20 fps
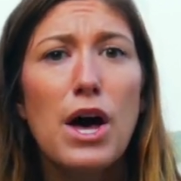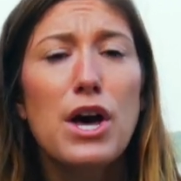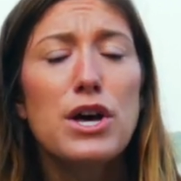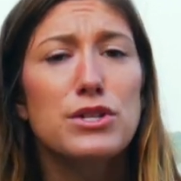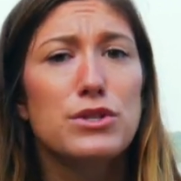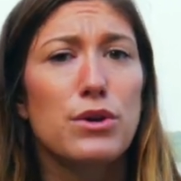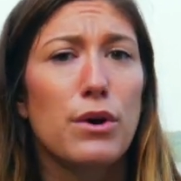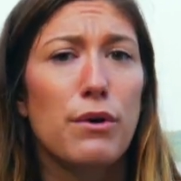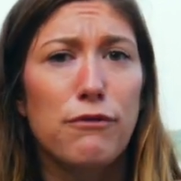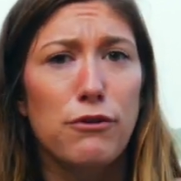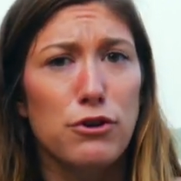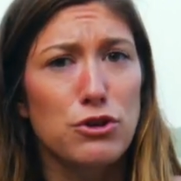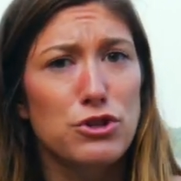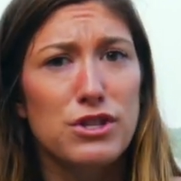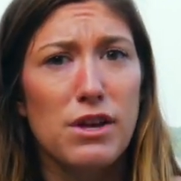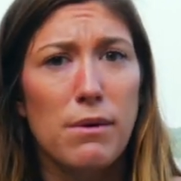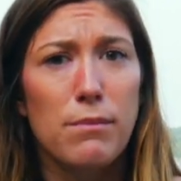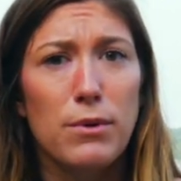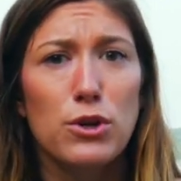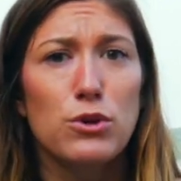So if you're
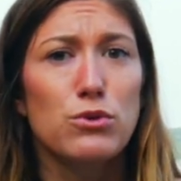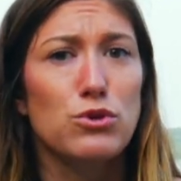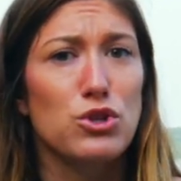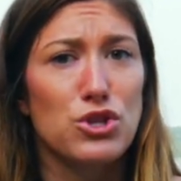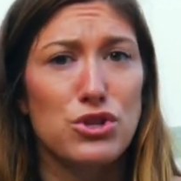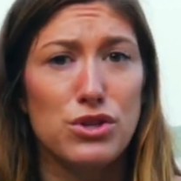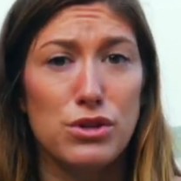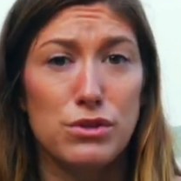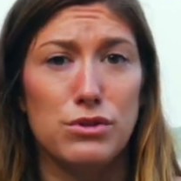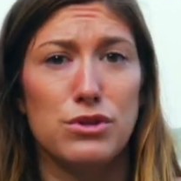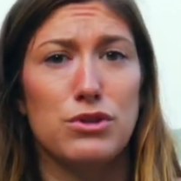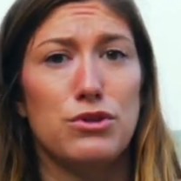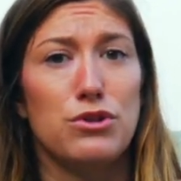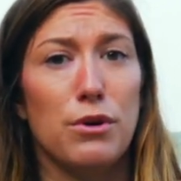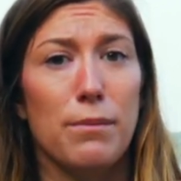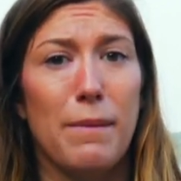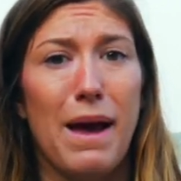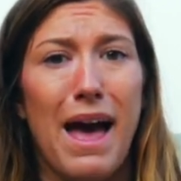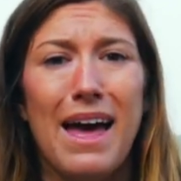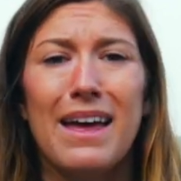someone who just uses
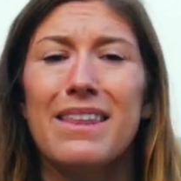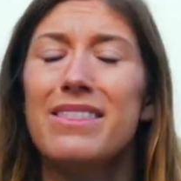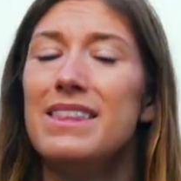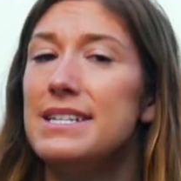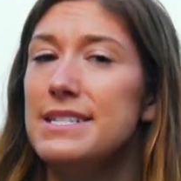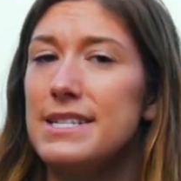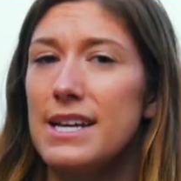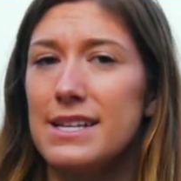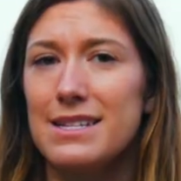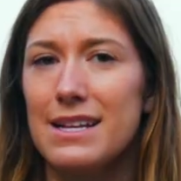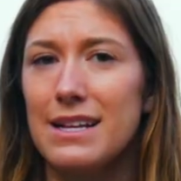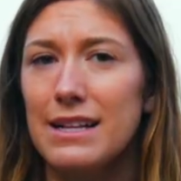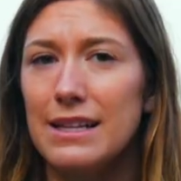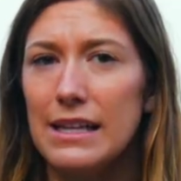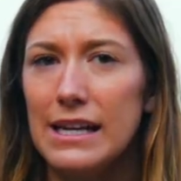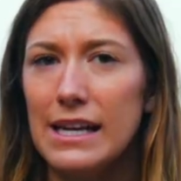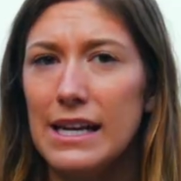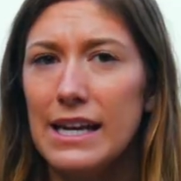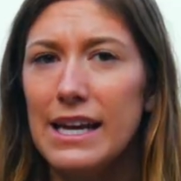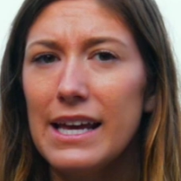your mat and then doesn't
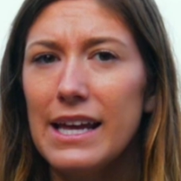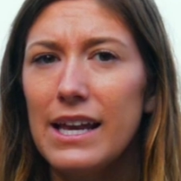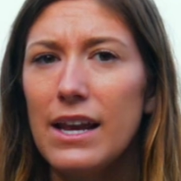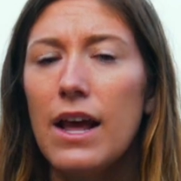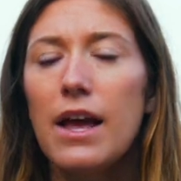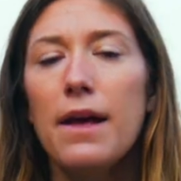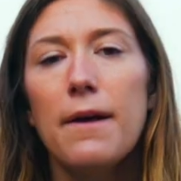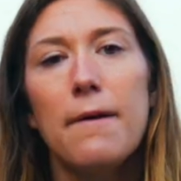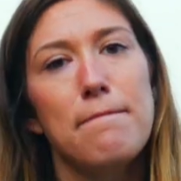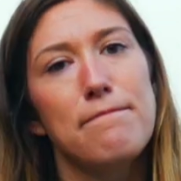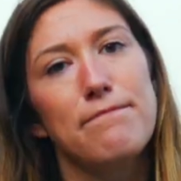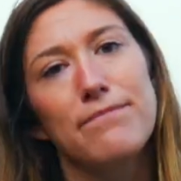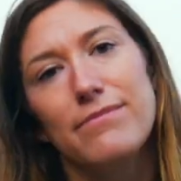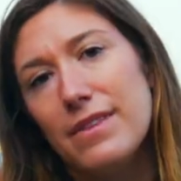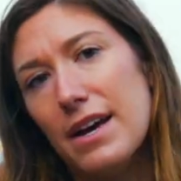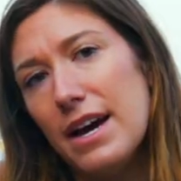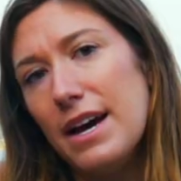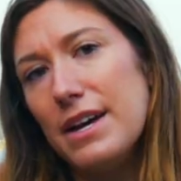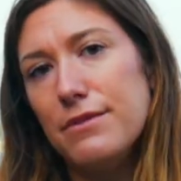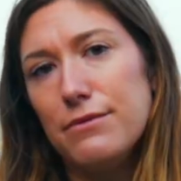clean it,
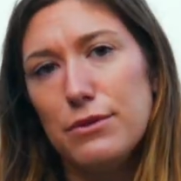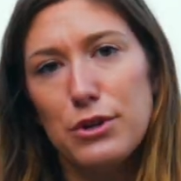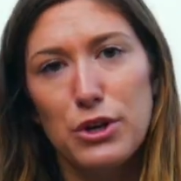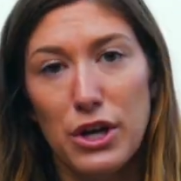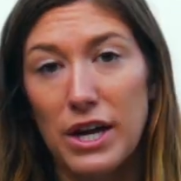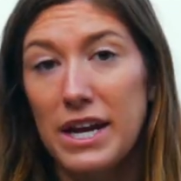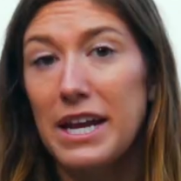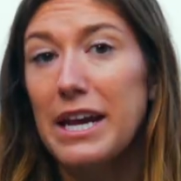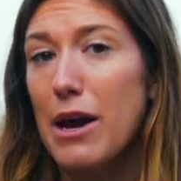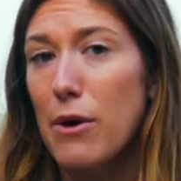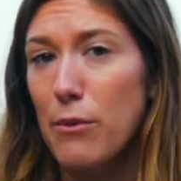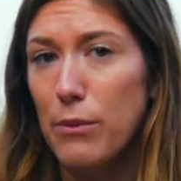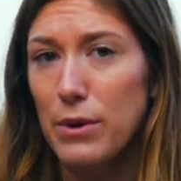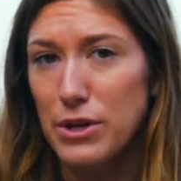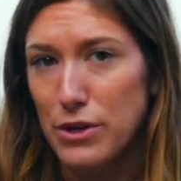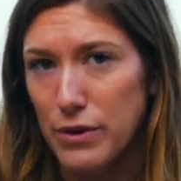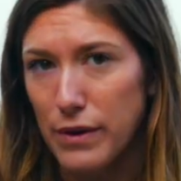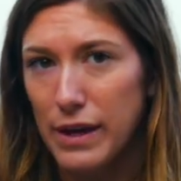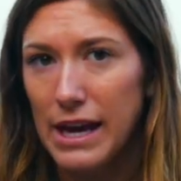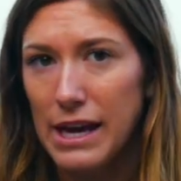then you're gonna get
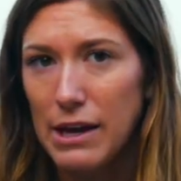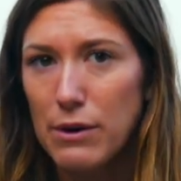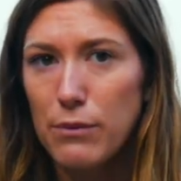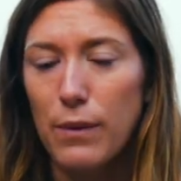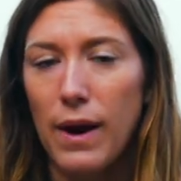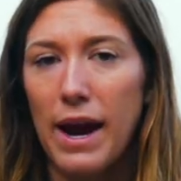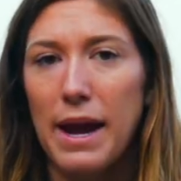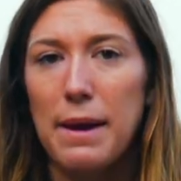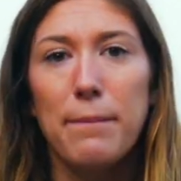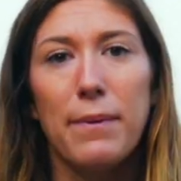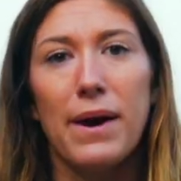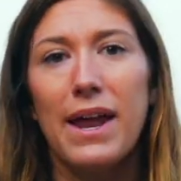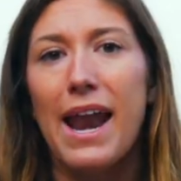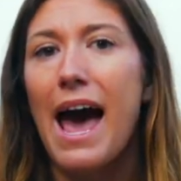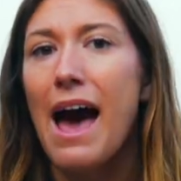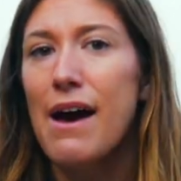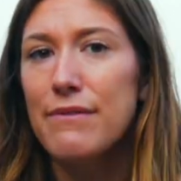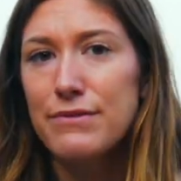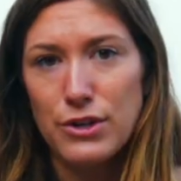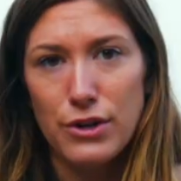what you get, right? But
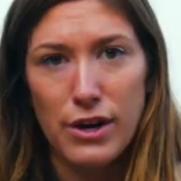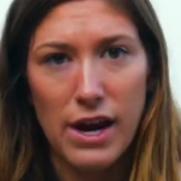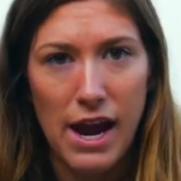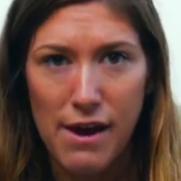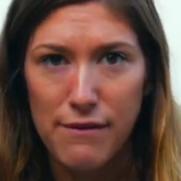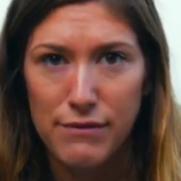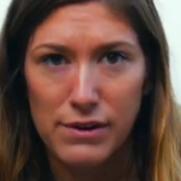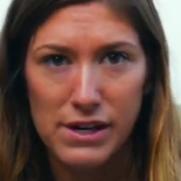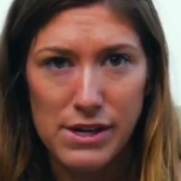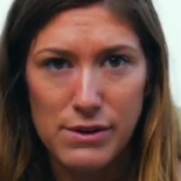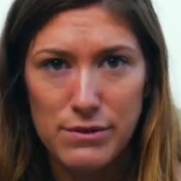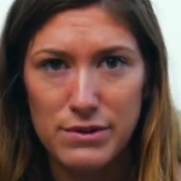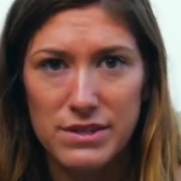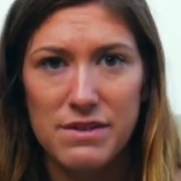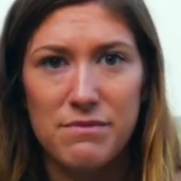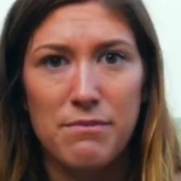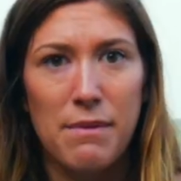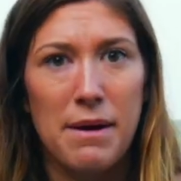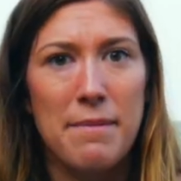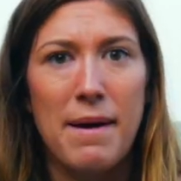after every use
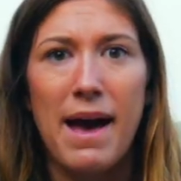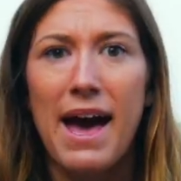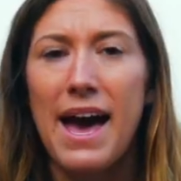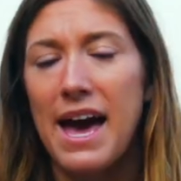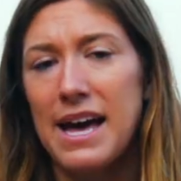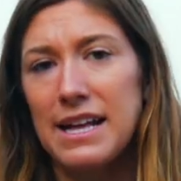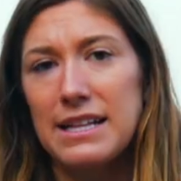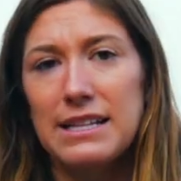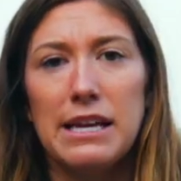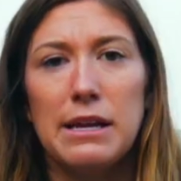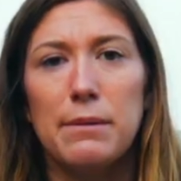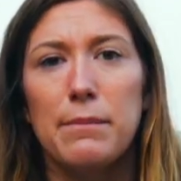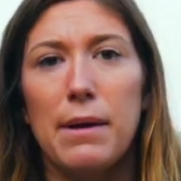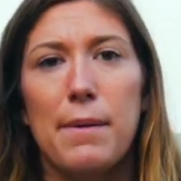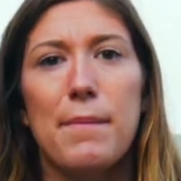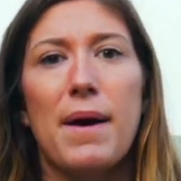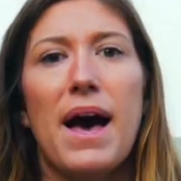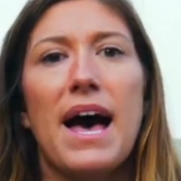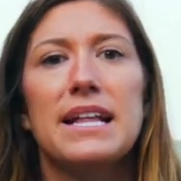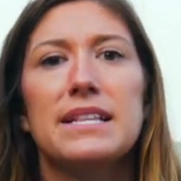of my mat, I clean my
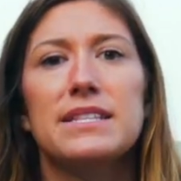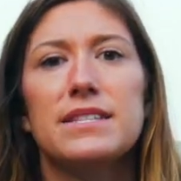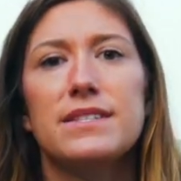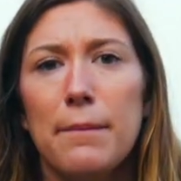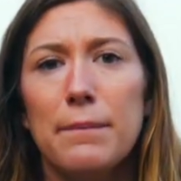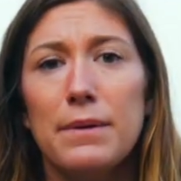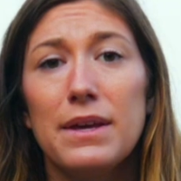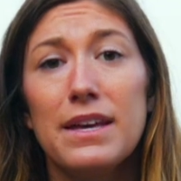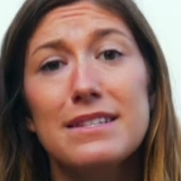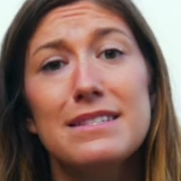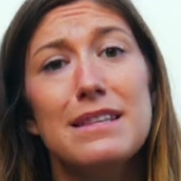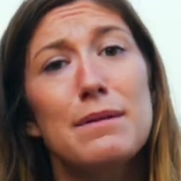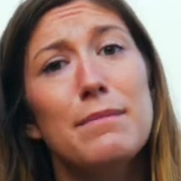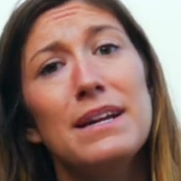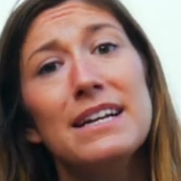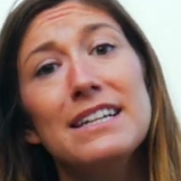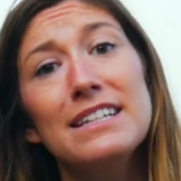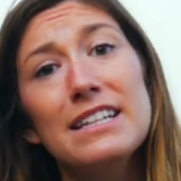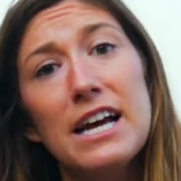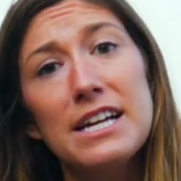mats because they
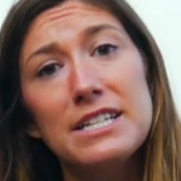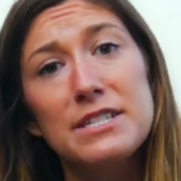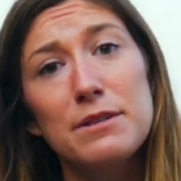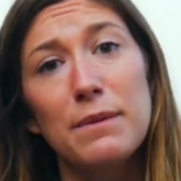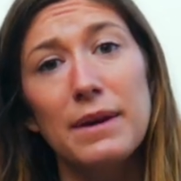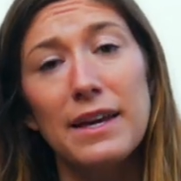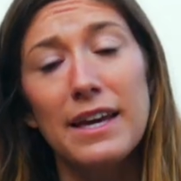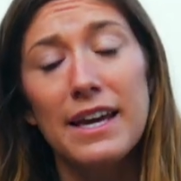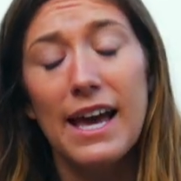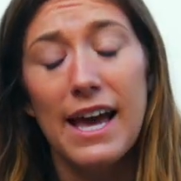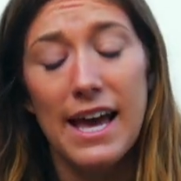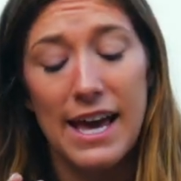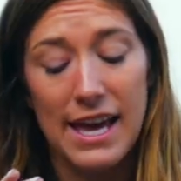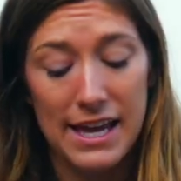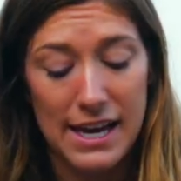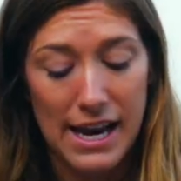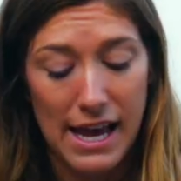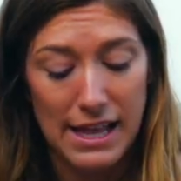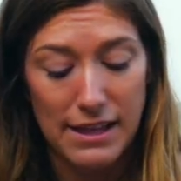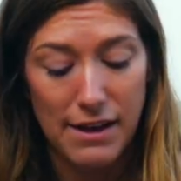mean a lot to me
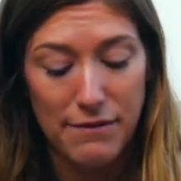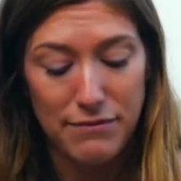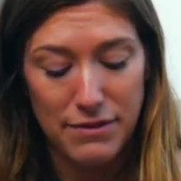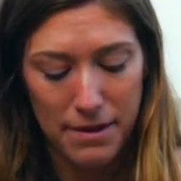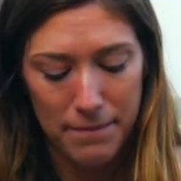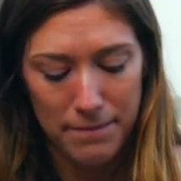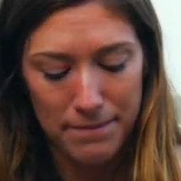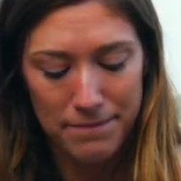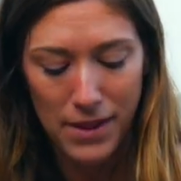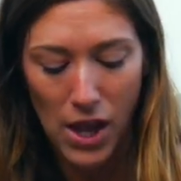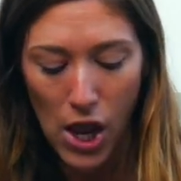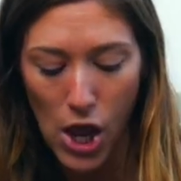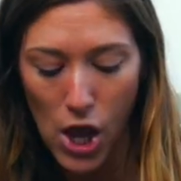and I love them.